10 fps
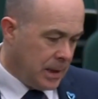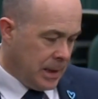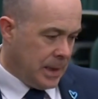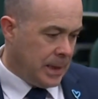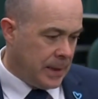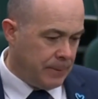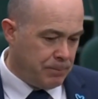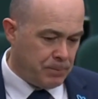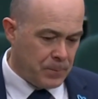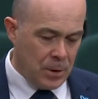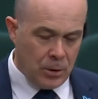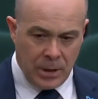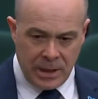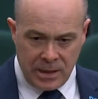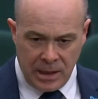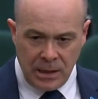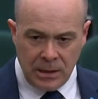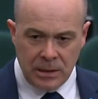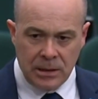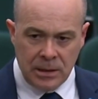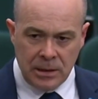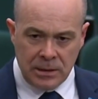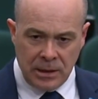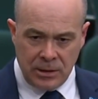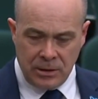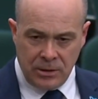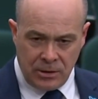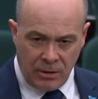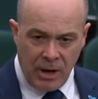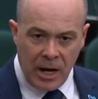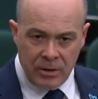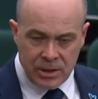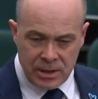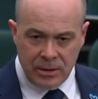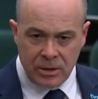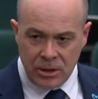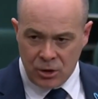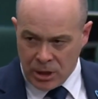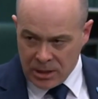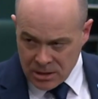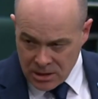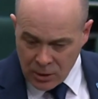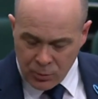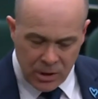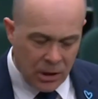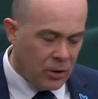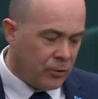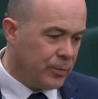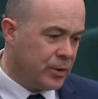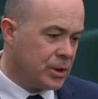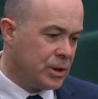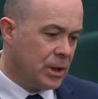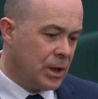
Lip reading: I think that there are certain agendas, not within government,